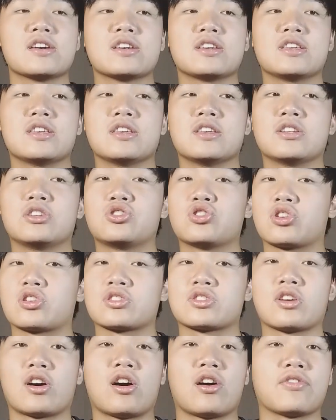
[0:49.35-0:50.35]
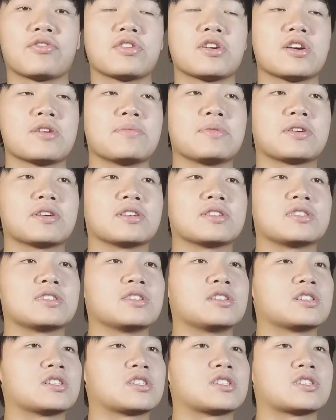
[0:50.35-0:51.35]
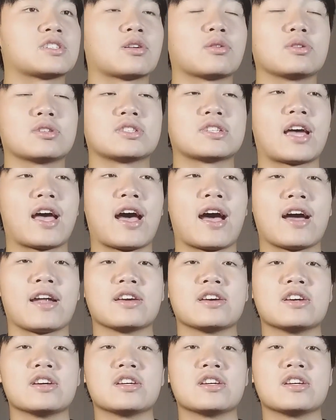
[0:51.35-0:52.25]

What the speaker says: He jerks off because he's just so sad.